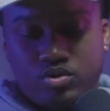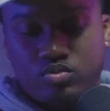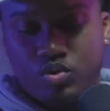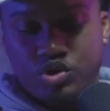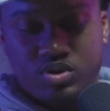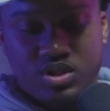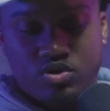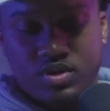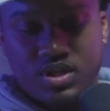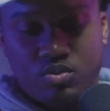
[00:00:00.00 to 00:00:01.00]
you, what you did
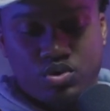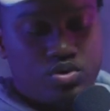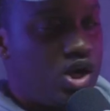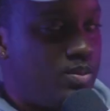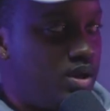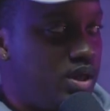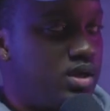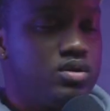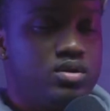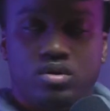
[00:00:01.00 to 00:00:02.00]
during the day, what you thought about,
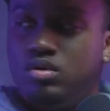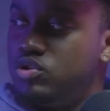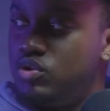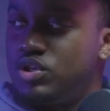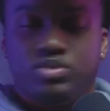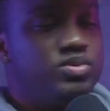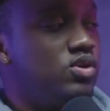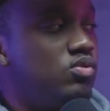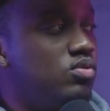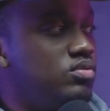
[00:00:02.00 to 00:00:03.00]
like, you're actually pretty
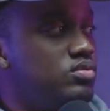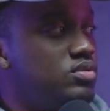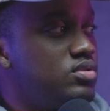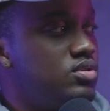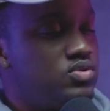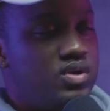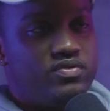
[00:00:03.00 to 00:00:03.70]
cool. So